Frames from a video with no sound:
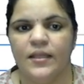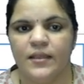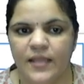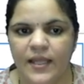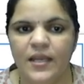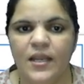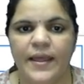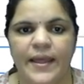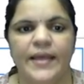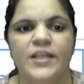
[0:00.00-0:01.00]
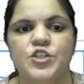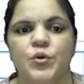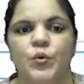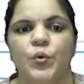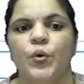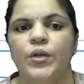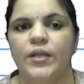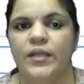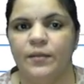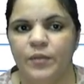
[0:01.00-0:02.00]
Then
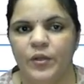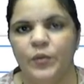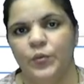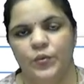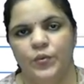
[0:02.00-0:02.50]
HOW